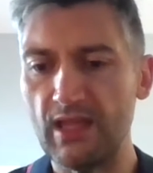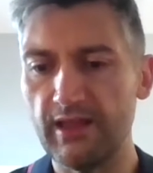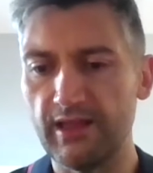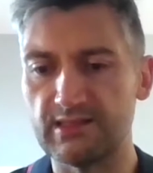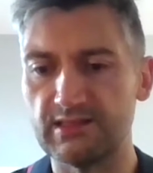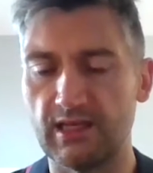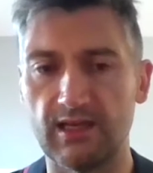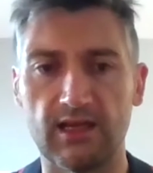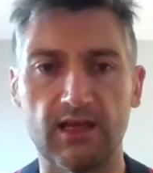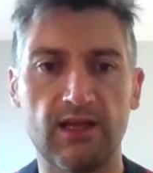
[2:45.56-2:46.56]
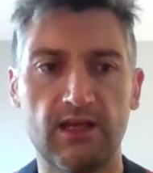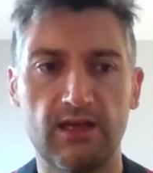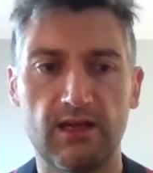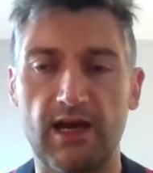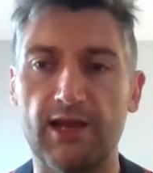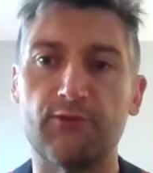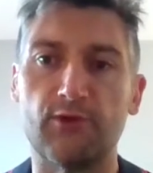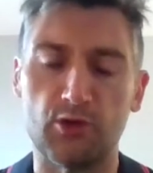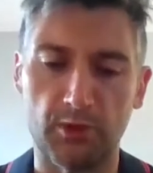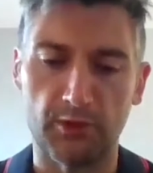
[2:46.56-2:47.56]
is the high
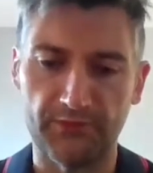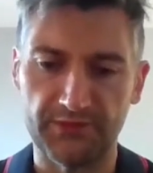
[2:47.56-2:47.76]
volume of